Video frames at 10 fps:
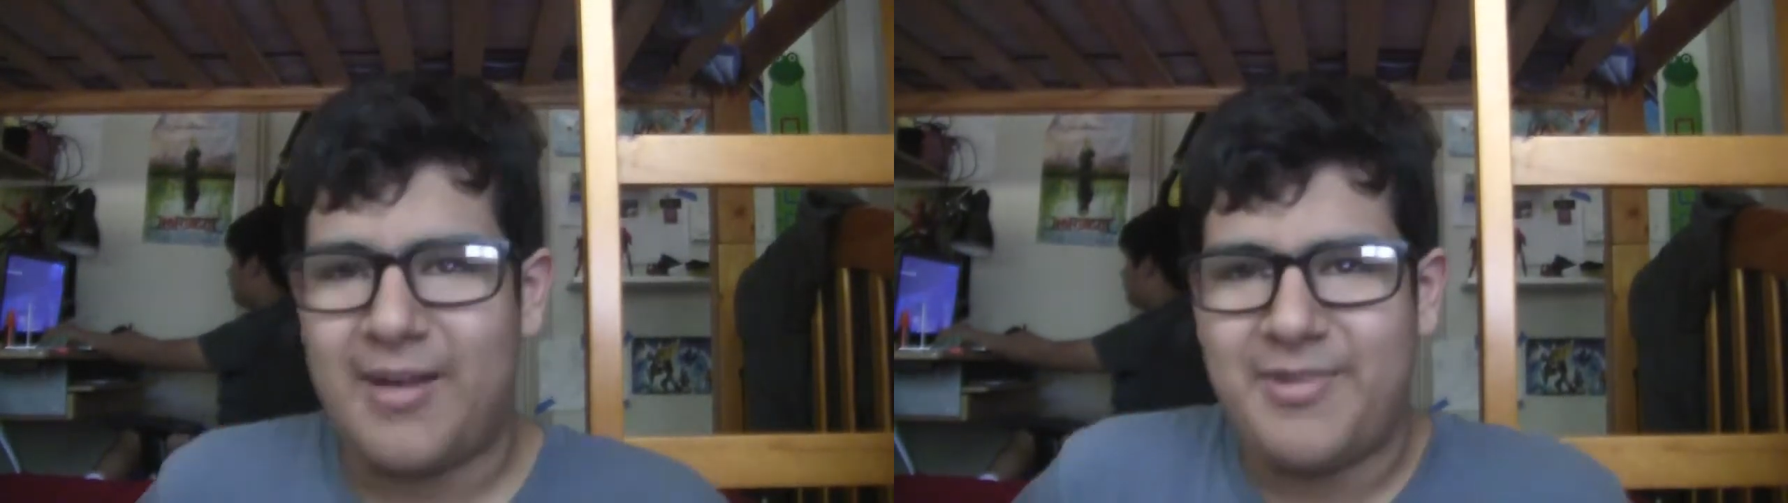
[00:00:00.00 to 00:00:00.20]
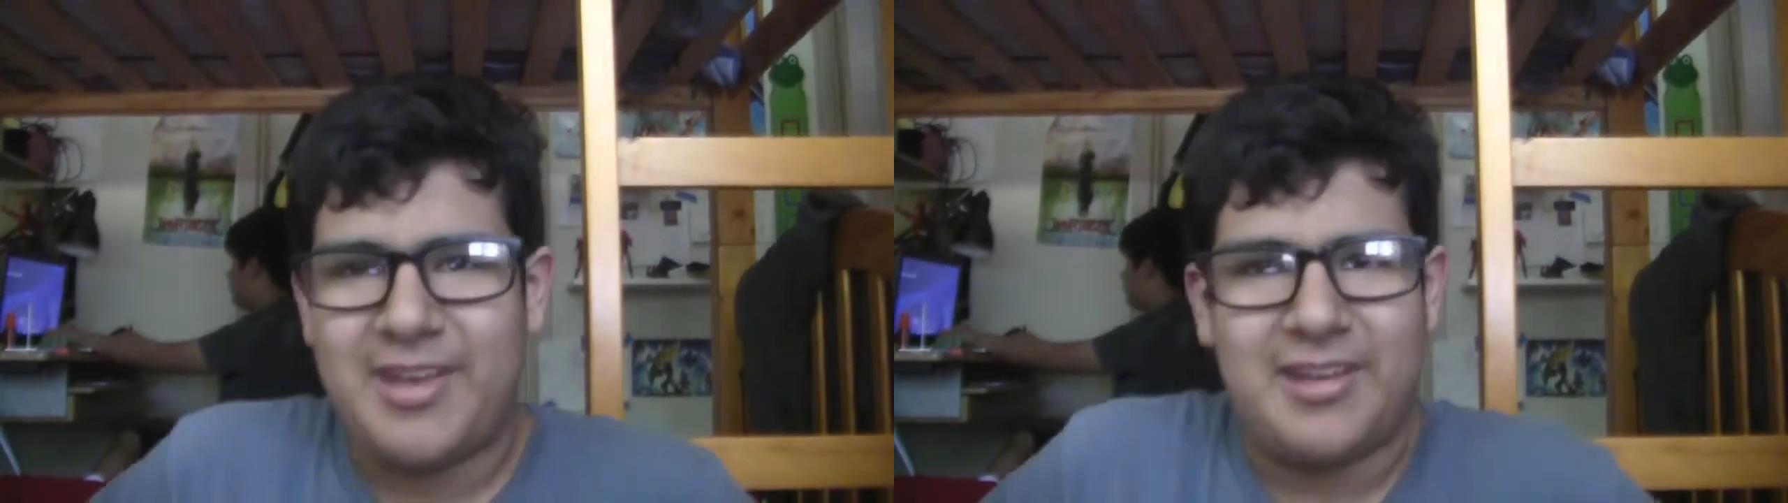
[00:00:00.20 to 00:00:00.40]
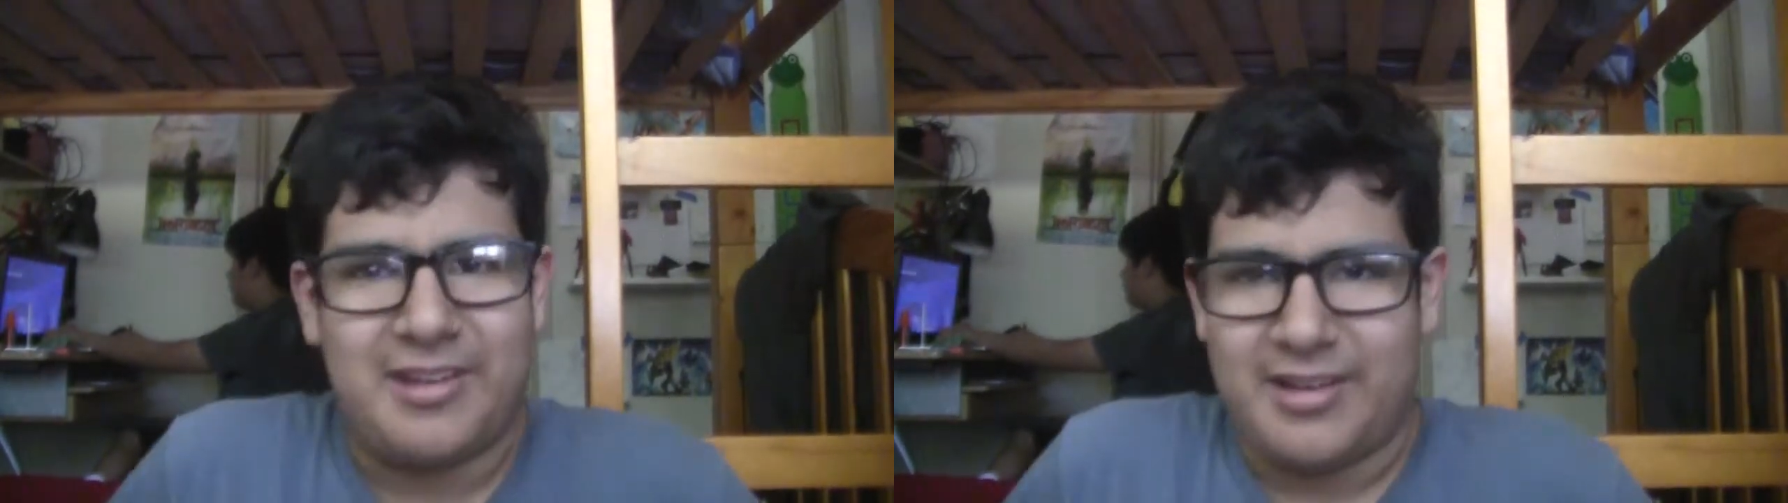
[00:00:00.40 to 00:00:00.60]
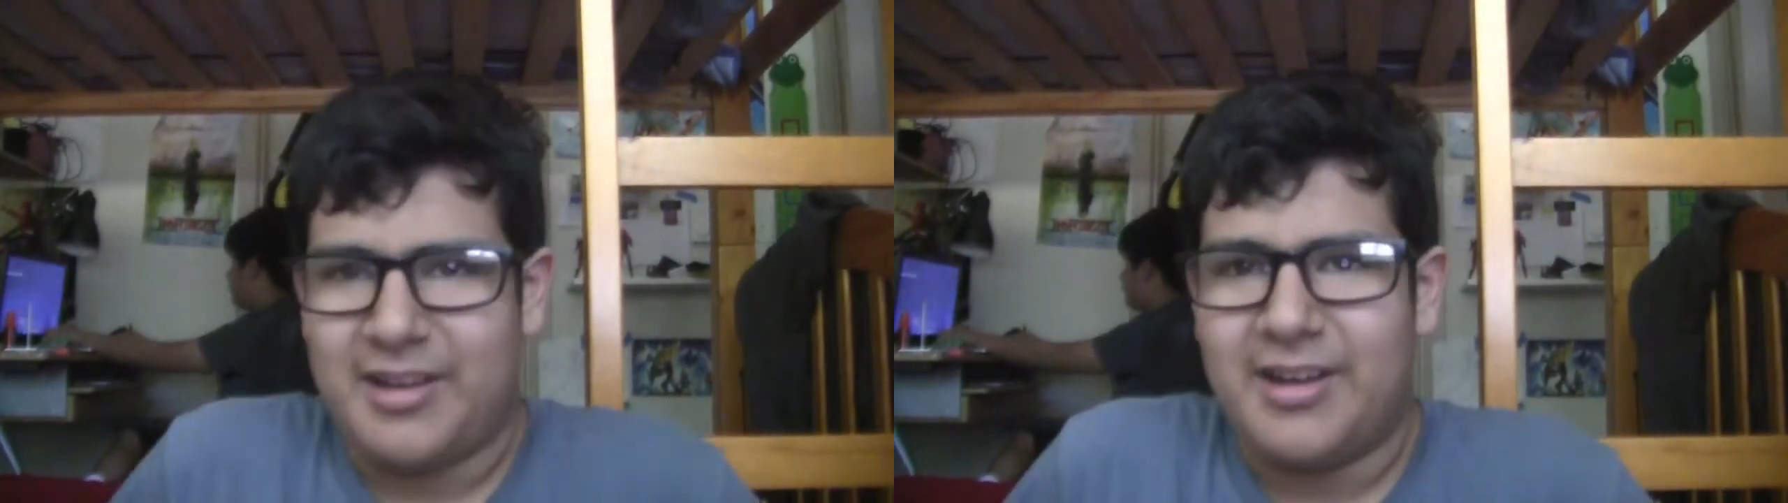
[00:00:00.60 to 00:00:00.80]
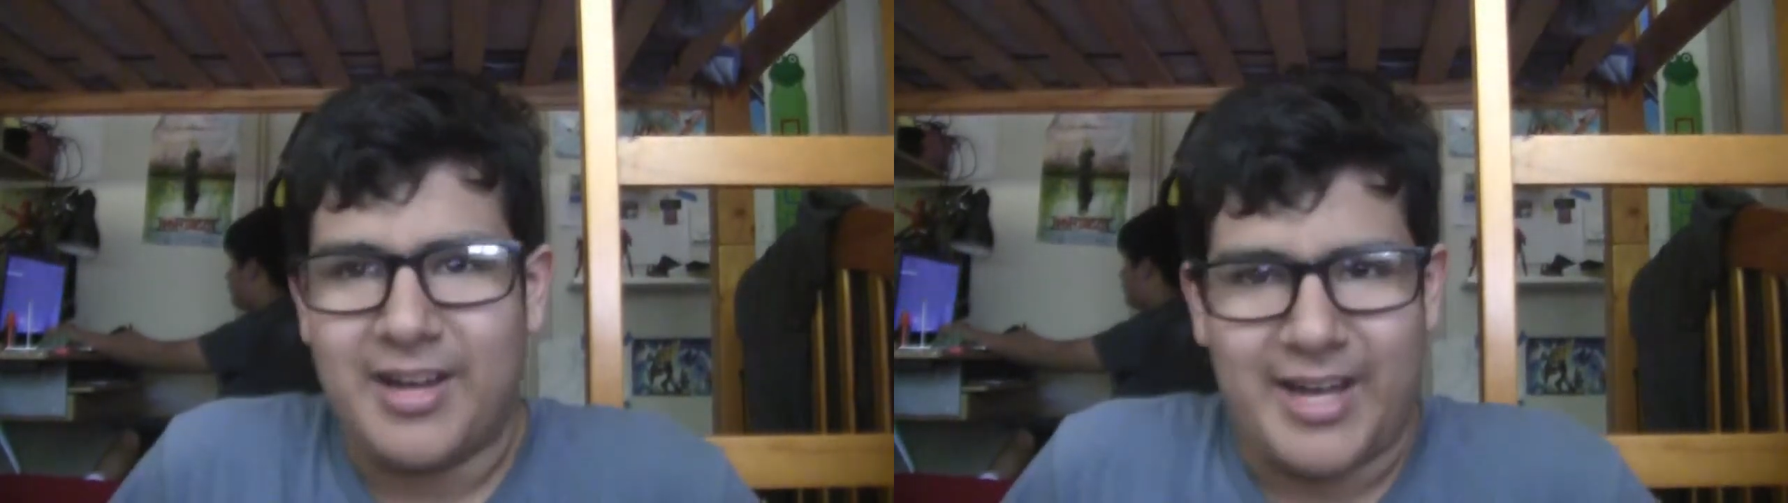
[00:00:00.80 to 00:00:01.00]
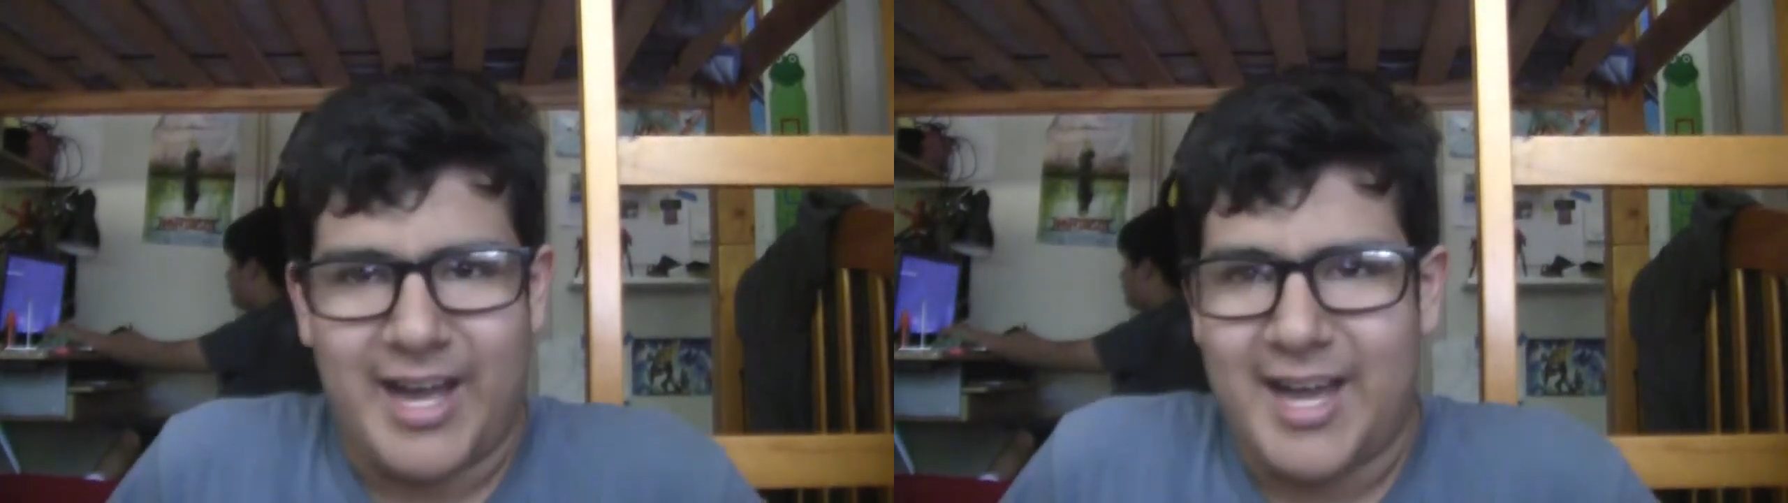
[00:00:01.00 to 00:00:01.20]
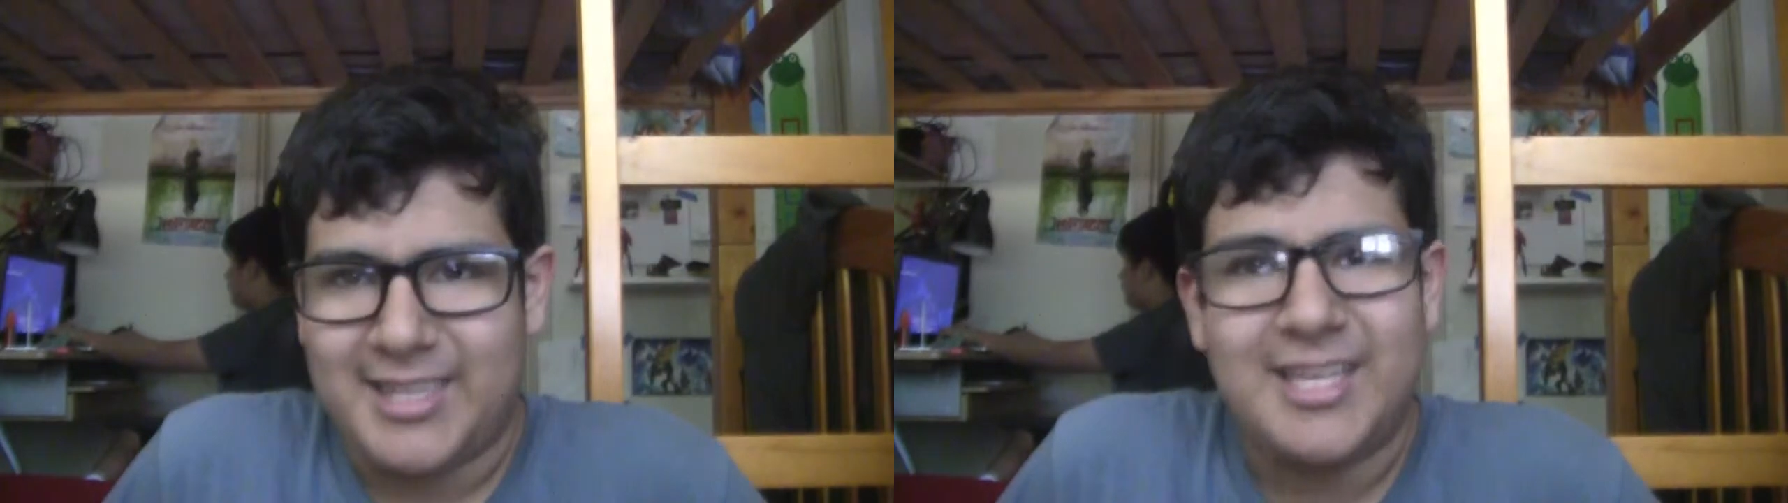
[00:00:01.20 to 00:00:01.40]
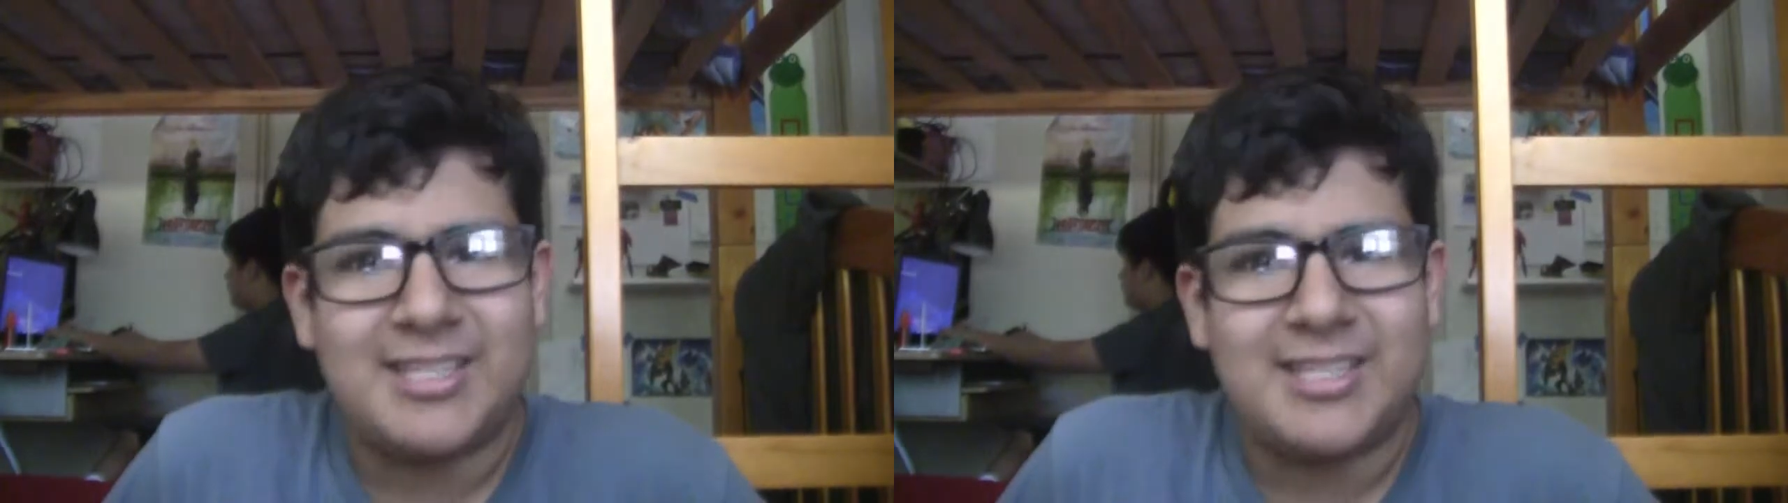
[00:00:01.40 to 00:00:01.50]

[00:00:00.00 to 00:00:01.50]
I mean, I